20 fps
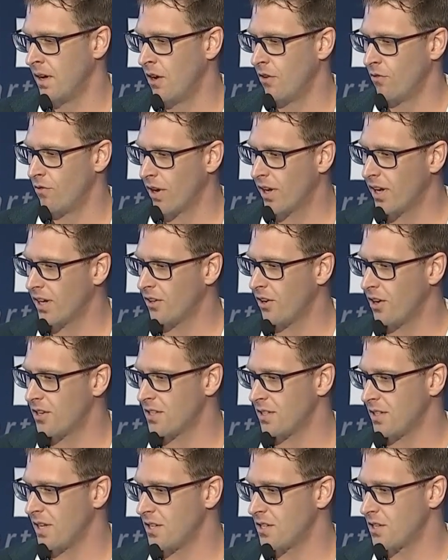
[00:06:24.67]
Recognising
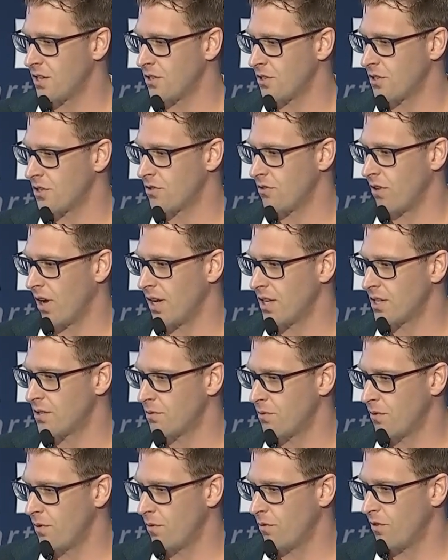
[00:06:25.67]
these constraints,
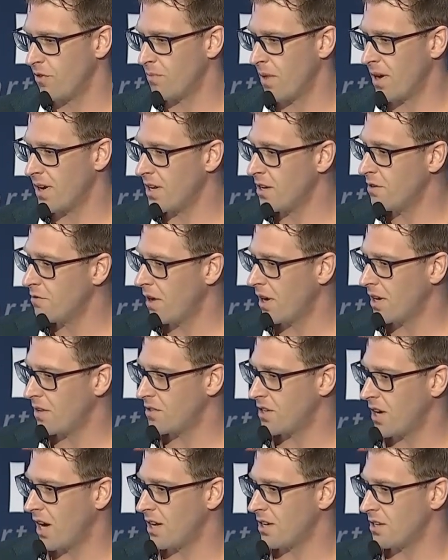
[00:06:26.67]
we've made innovative
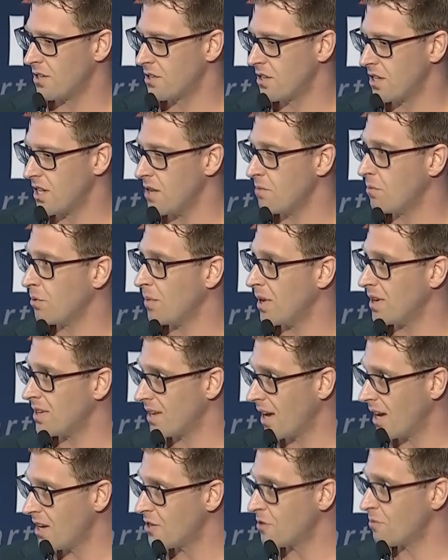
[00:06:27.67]
changes to the
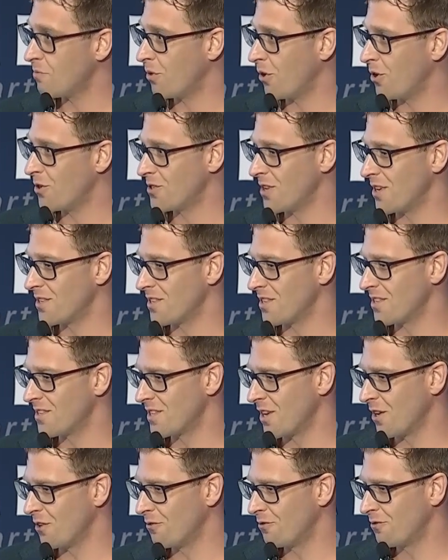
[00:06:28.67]
implementation process
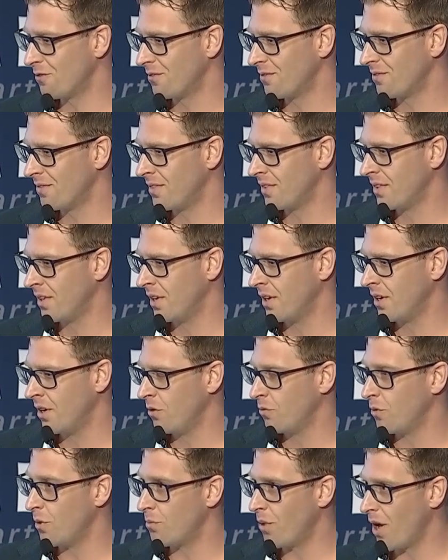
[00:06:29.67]
itself.
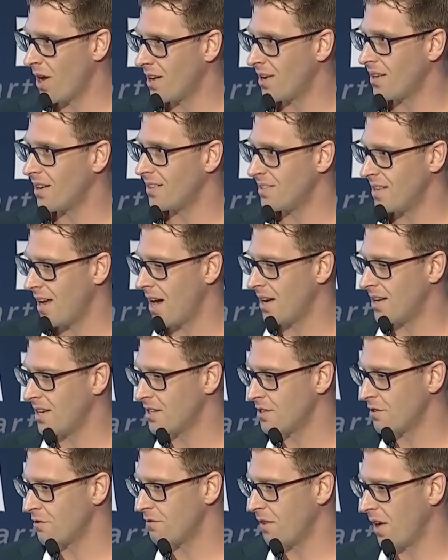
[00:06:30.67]
We're breaking it down
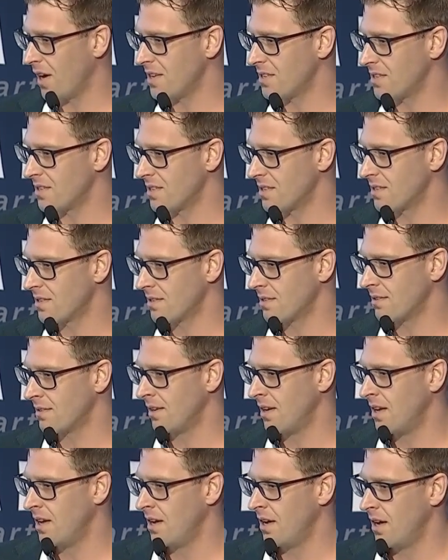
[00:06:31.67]
into phases,
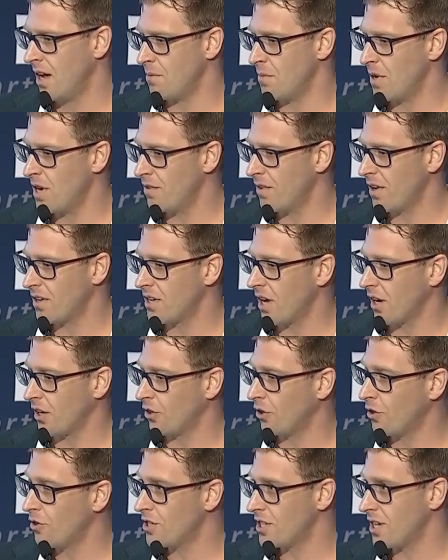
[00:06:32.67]
and many of our
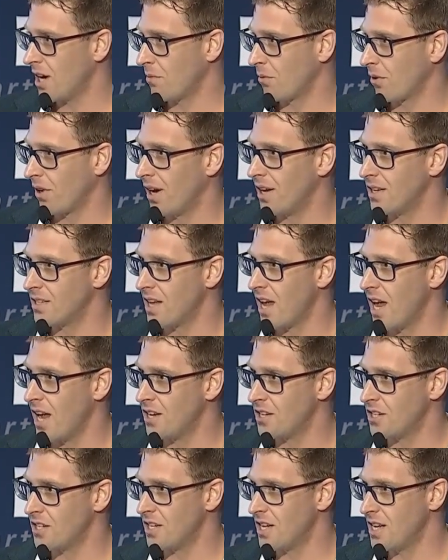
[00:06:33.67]
technology upgrades are
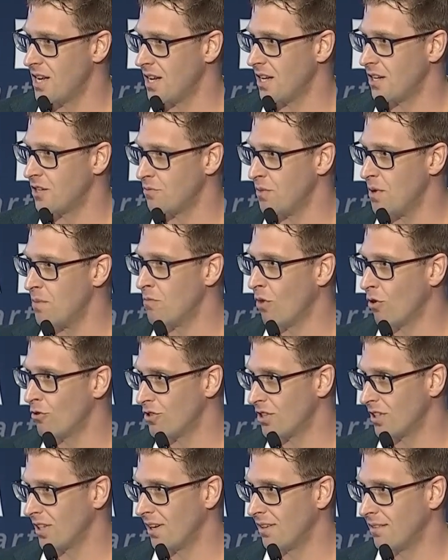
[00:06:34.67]
engineered to be
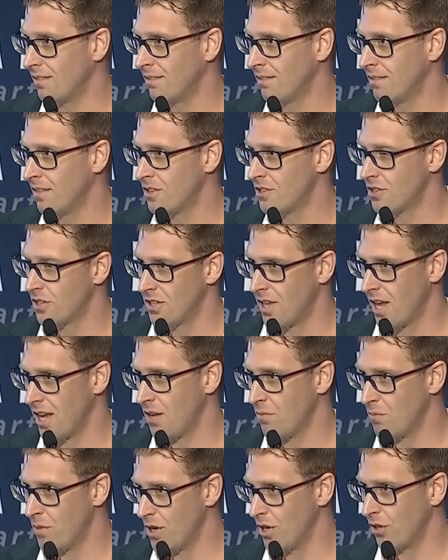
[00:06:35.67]
modular so that they
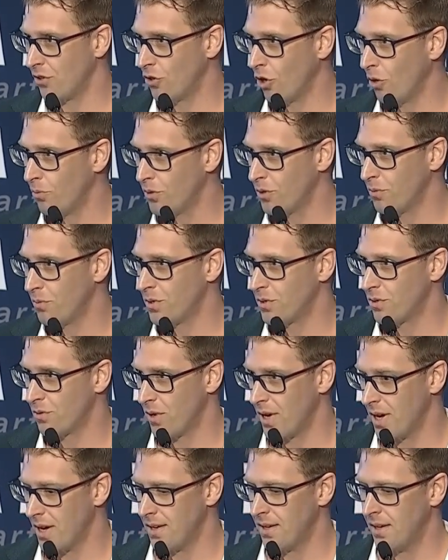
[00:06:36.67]
can be adopted
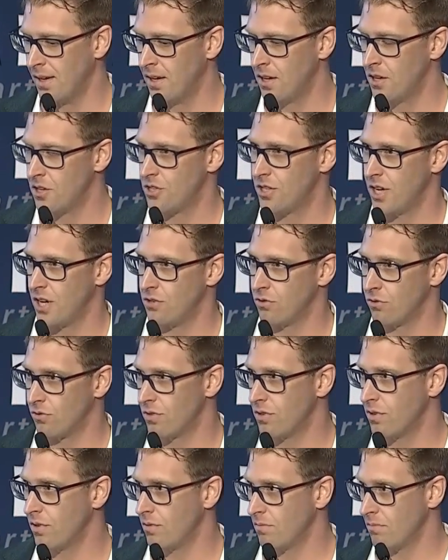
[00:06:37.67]
between scheduled
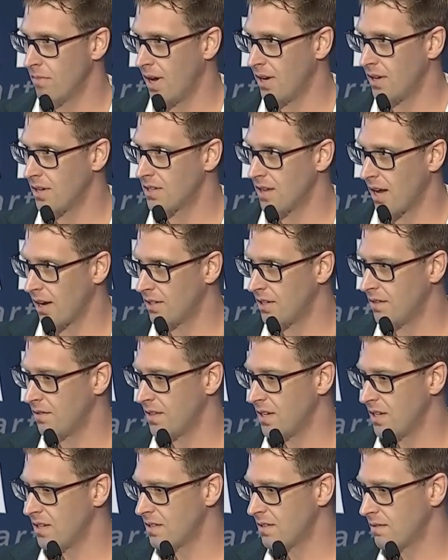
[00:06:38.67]
maintenance
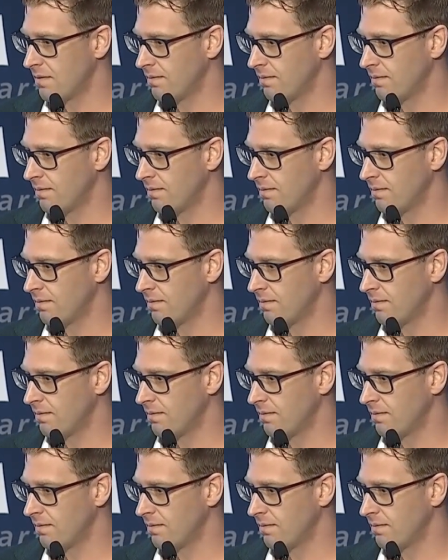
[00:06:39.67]
activities.